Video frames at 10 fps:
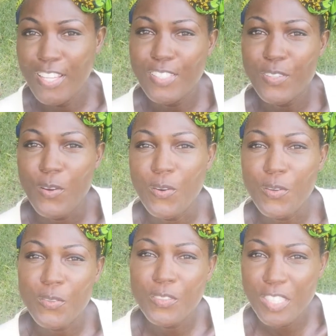So
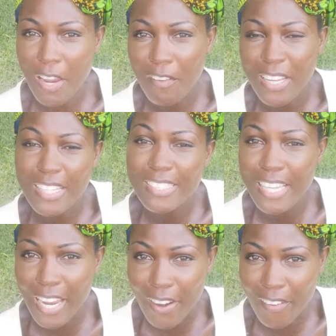sharing is
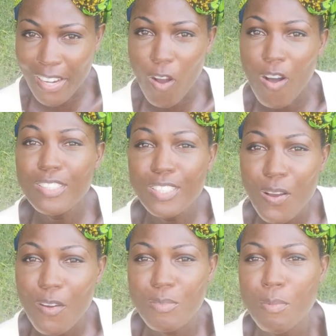caring.
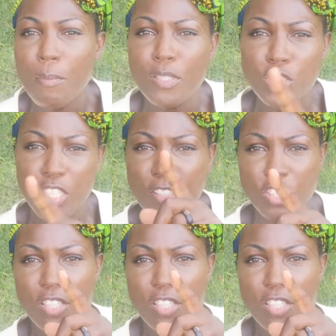Also, remember to share.